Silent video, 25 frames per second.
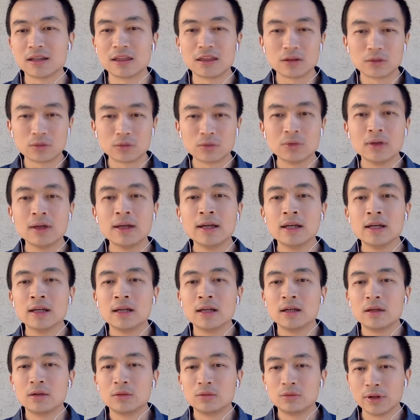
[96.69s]
through
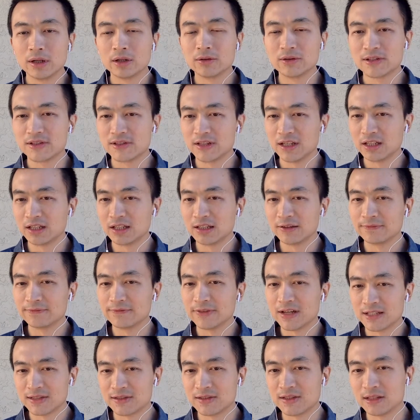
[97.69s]
real estate
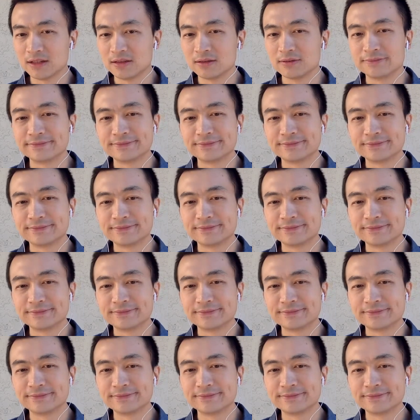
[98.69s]
investing.